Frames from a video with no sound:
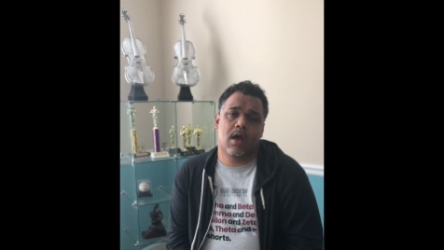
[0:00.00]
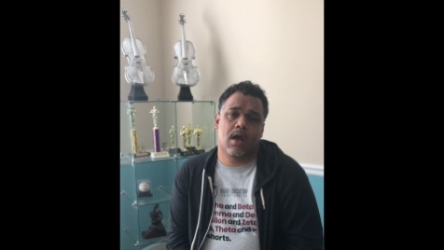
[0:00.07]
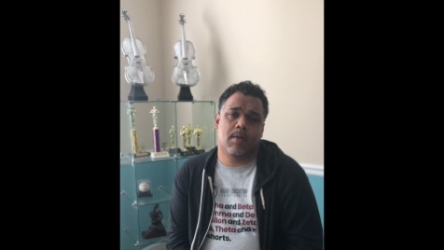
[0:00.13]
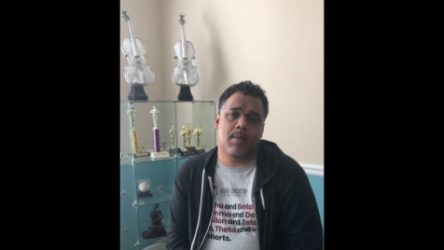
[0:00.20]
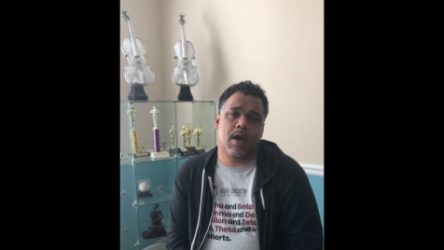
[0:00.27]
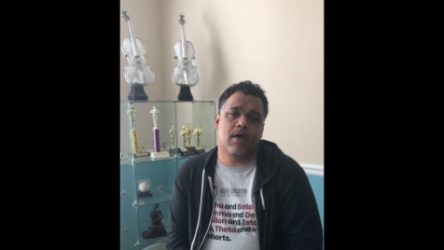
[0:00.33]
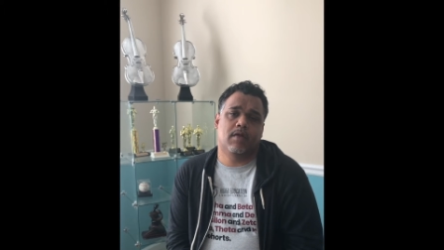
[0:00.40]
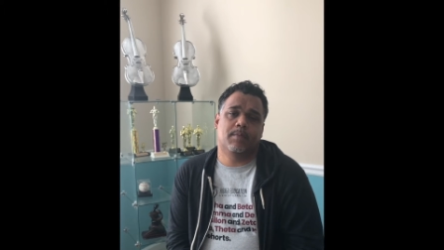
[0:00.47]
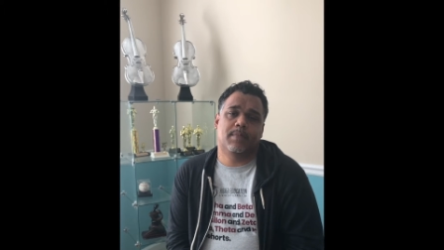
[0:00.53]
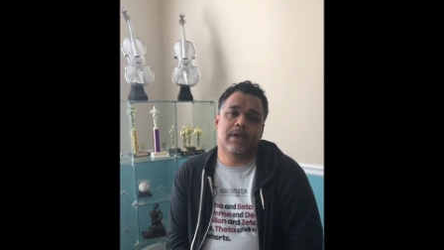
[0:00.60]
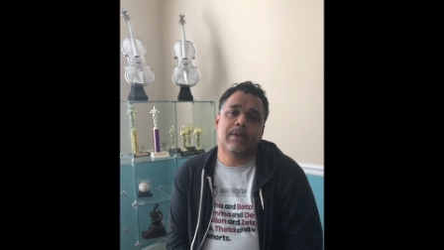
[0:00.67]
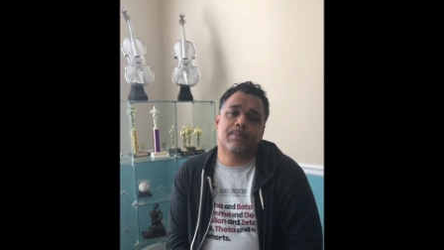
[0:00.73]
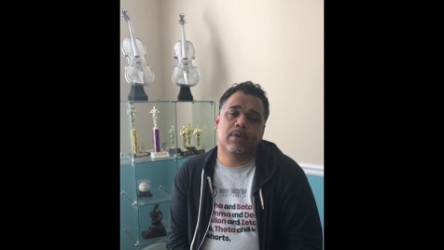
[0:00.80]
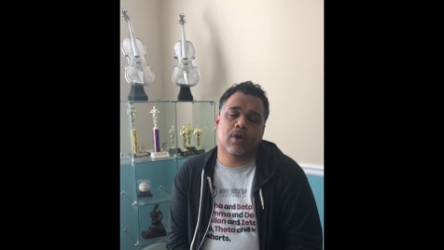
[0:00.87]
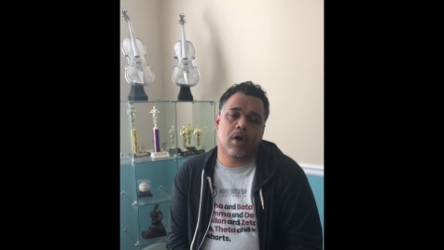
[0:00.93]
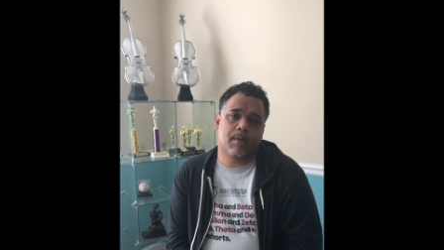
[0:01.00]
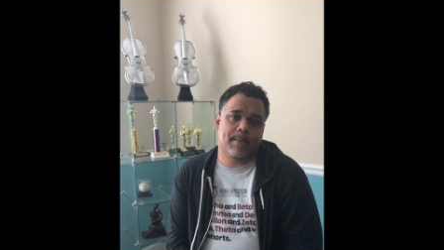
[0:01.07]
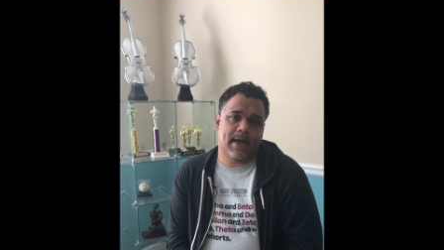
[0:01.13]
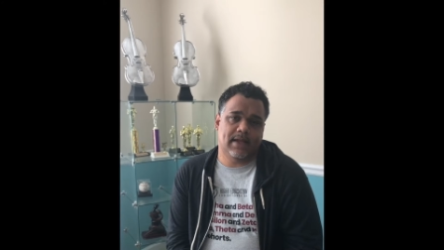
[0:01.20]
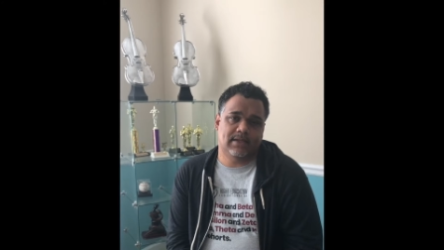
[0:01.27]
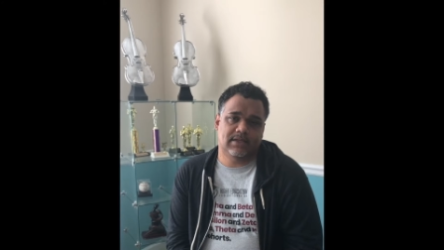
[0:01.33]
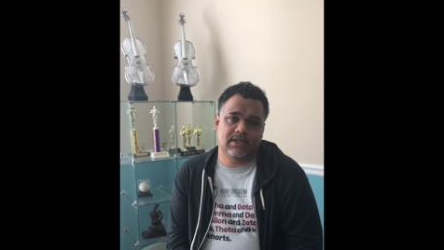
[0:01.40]
um, are the people on
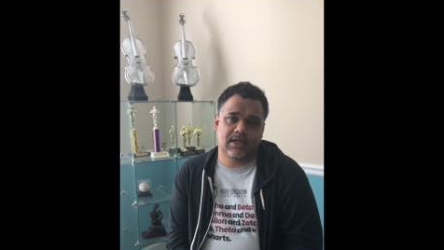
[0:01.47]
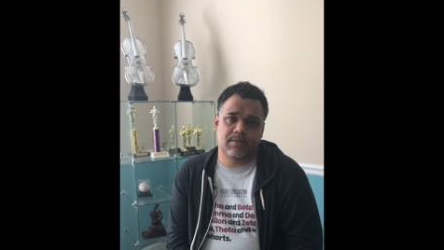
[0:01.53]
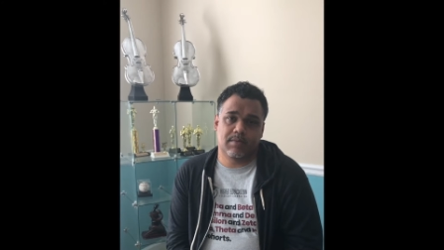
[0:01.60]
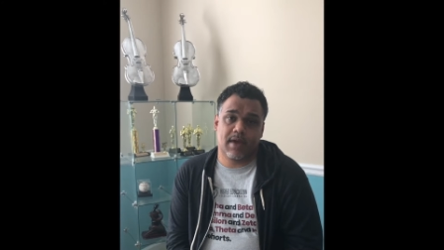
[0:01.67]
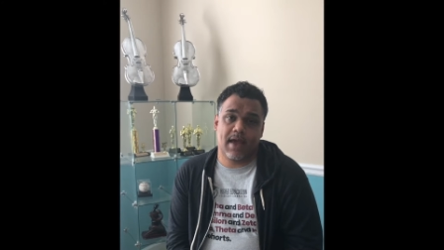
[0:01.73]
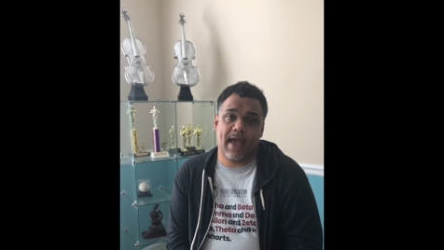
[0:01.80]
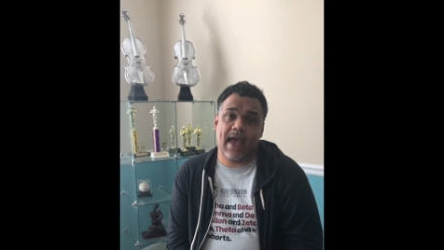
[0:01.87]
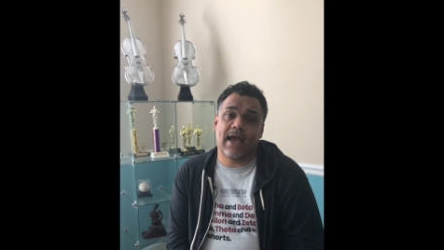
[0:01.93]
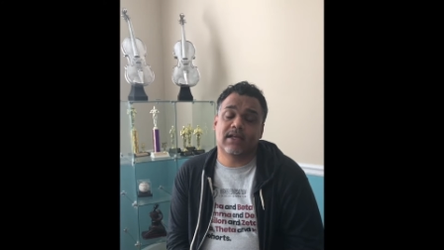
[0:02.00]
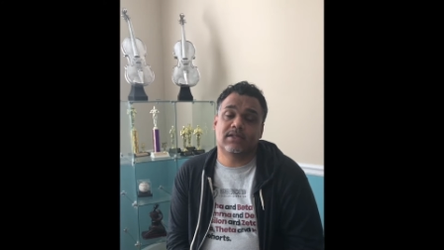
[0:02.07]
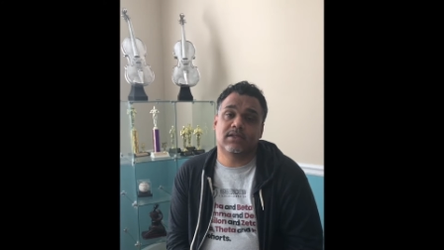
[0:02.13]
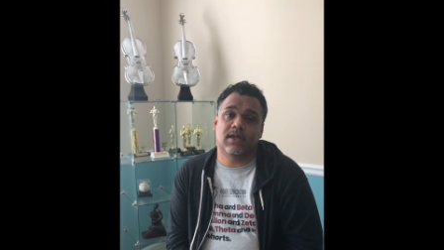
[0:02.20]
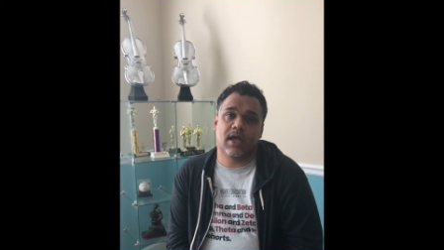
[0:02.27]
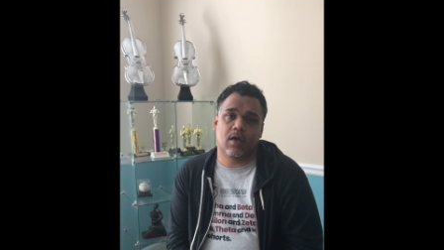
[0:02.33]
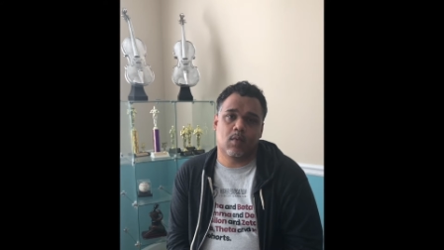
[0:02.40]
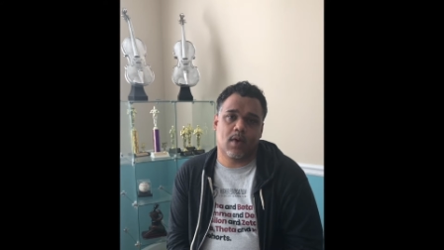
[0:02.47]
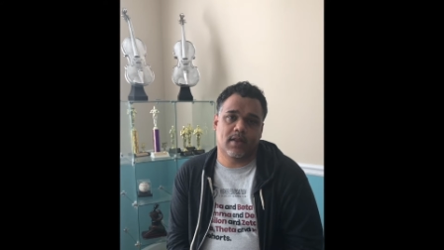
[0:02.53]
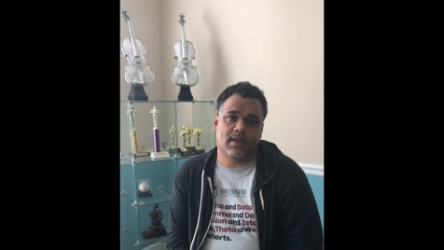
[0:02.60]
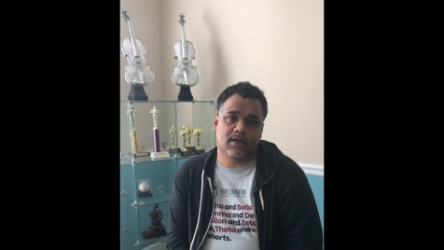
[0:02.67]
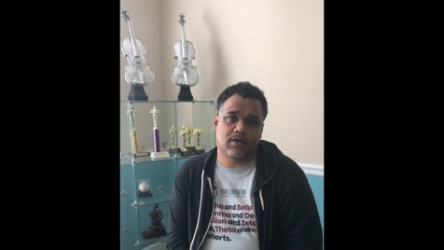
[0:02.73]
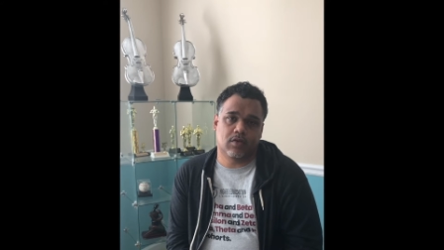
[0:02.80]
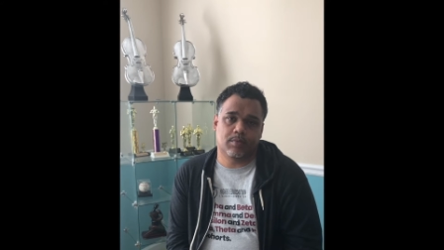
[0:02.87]
my team excellent at
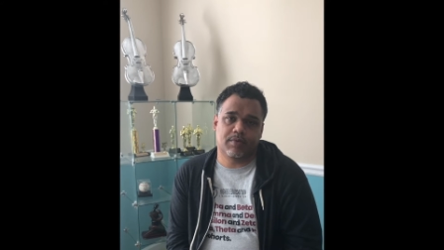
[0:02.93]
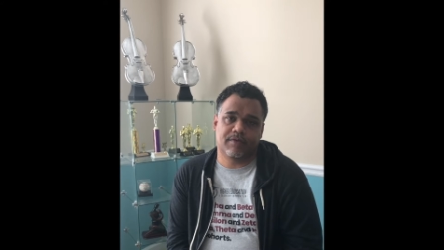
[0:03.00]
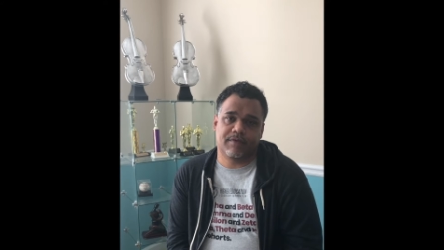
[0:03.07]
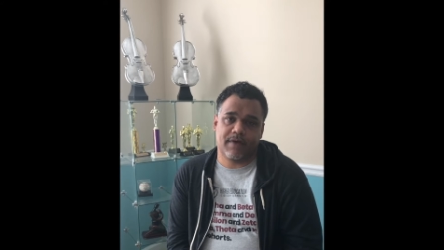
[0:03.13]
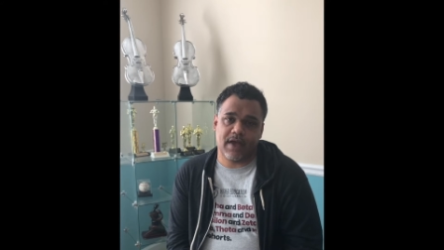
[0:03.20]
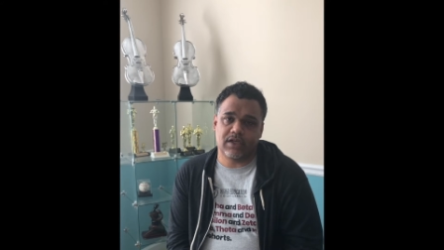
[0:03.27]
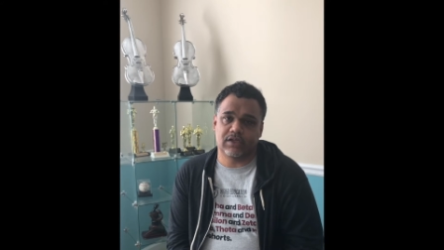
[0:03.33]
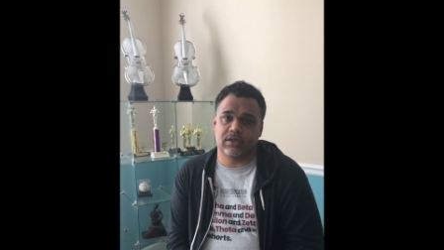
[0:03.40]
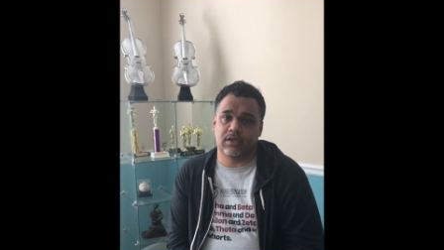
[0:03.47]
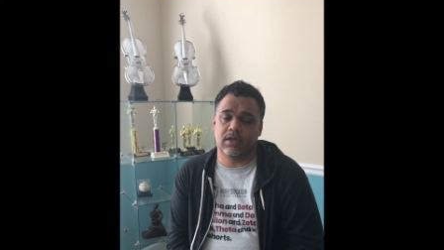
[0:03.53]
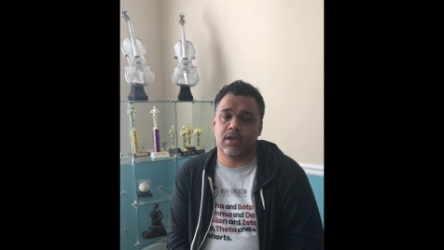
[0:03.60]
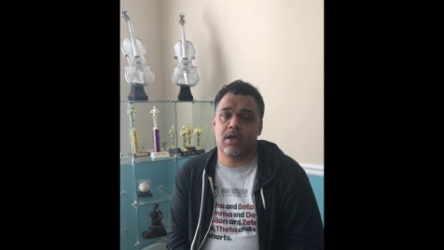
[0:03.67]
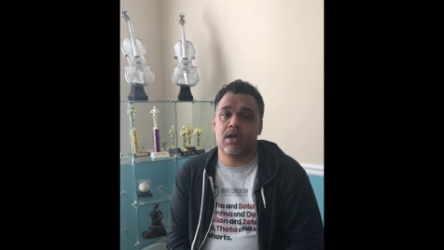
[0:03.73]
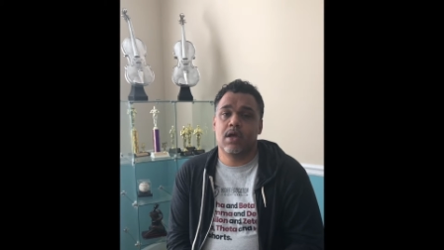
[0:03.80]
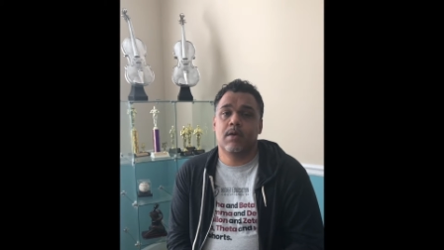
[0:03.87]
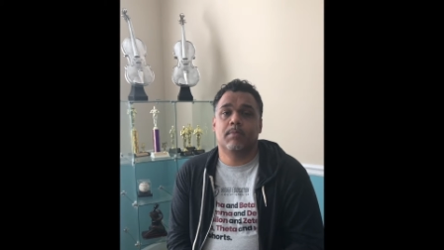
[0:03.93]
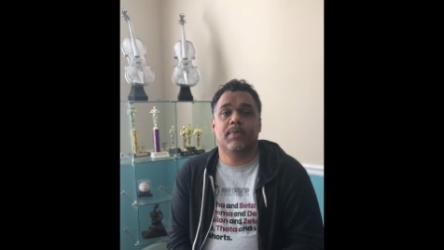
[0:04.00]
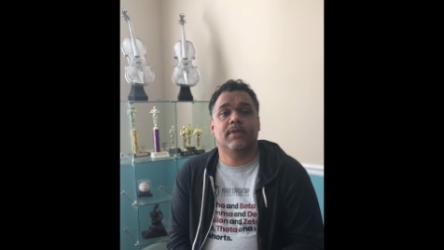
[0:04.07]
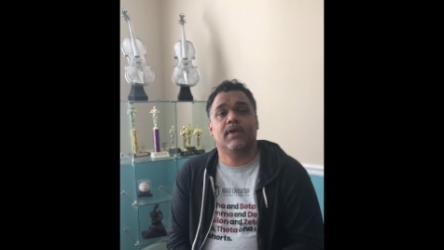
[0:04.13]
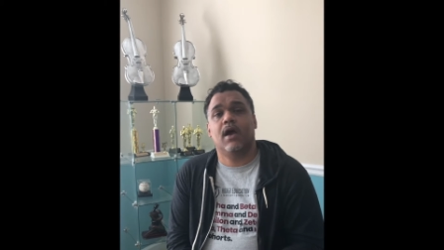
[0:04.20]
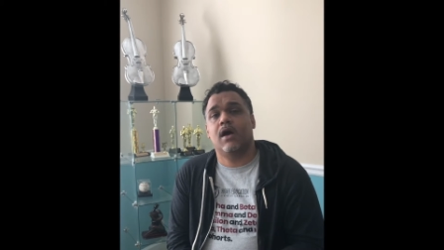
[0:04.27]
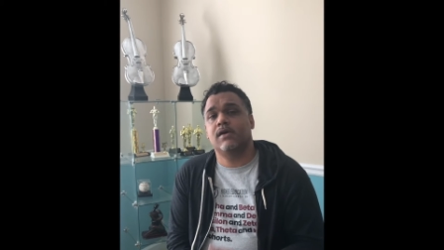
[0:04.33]
what they do professionally,
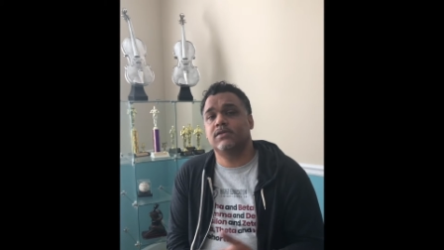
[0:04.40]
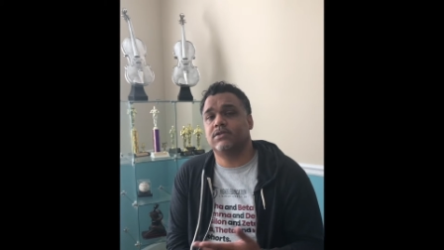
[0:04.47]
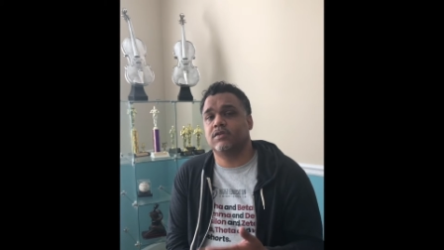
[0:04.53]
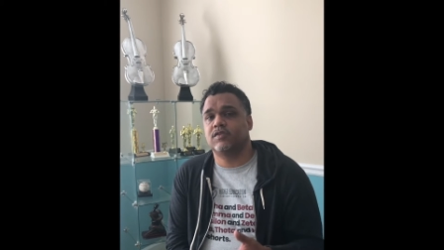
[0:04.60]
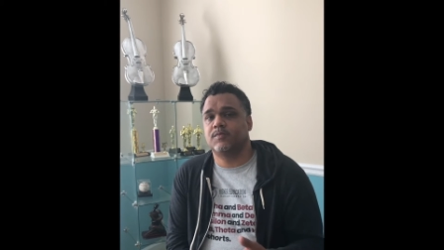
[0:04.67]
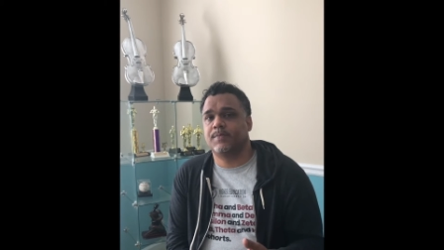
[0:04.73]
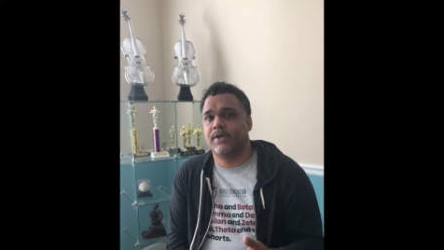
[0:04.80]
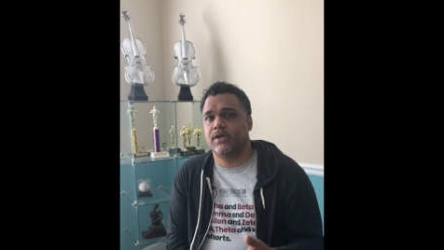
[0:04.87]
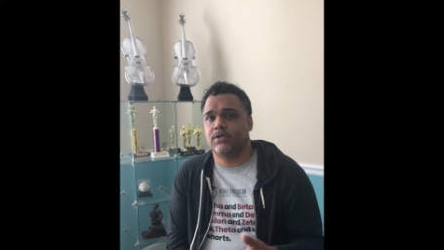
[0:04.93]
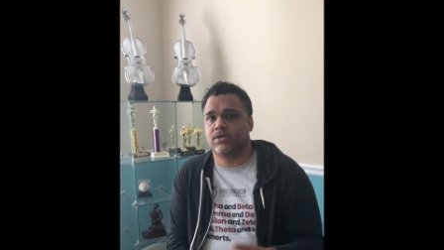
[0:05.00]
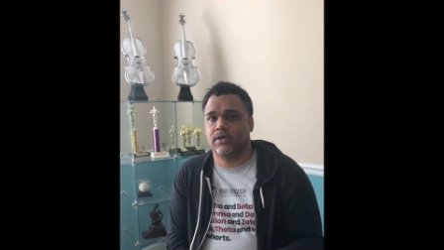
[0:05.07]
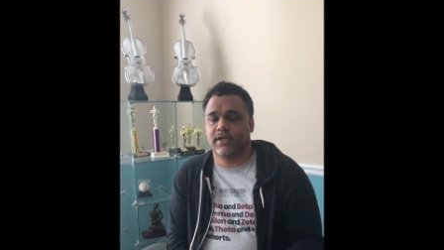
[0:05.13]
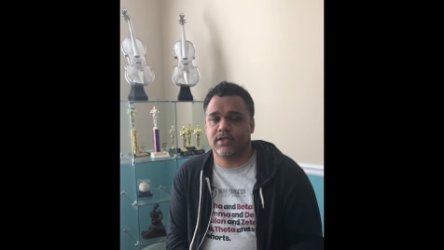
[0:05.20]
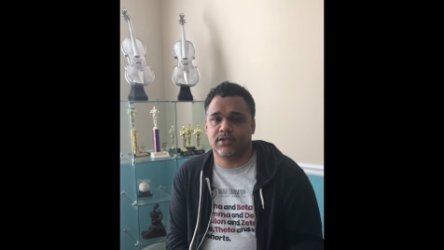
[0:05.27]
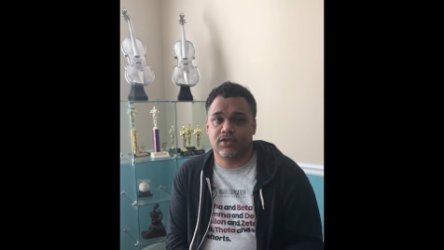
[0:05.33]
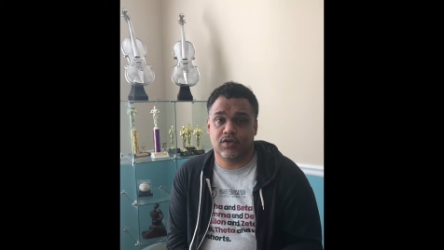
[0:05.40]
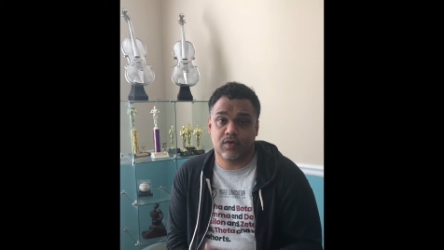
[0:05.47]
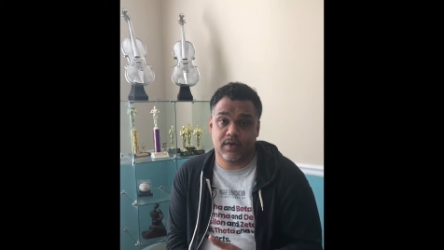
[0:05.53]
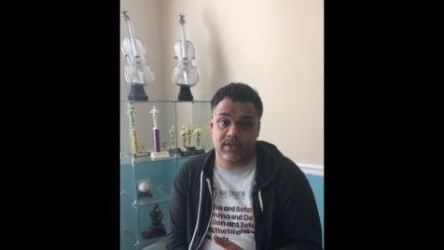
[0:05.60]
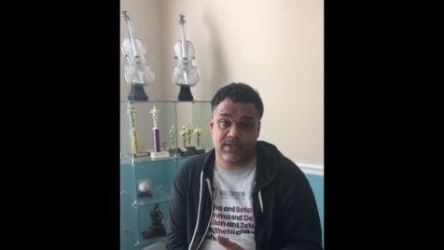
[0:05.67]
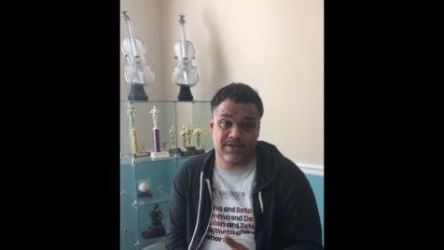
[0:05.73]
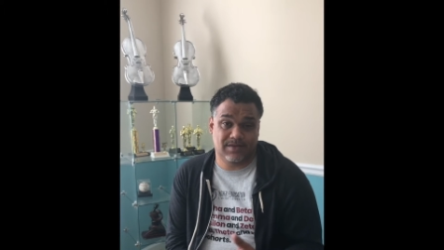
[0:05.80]
but they're also spiritually in tune.
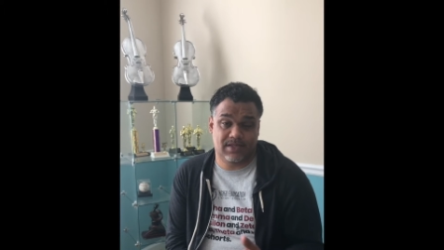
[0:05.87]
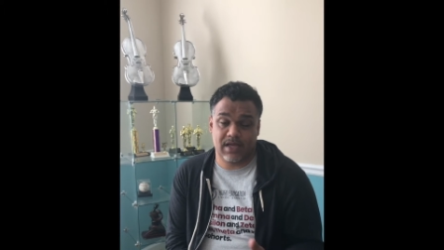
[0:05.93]
And so